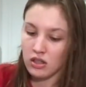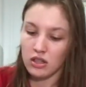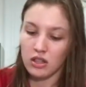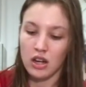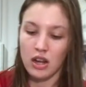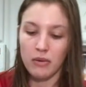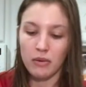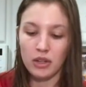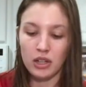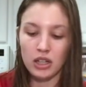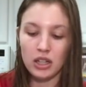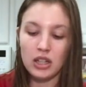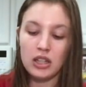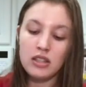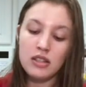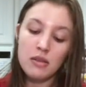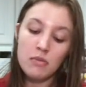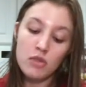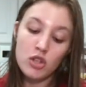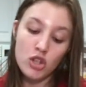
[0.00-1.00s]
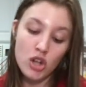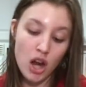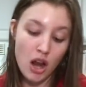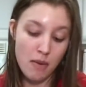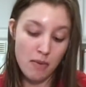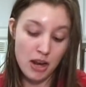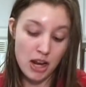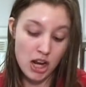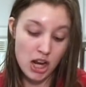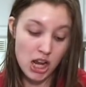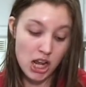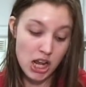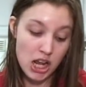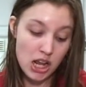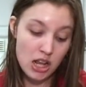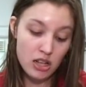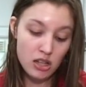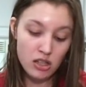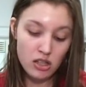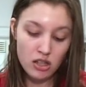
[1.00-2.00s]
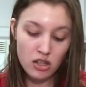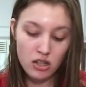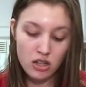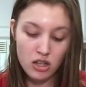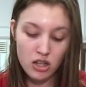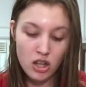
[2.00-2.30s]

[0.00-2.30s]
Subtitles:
Now we're gonna get some strawberries.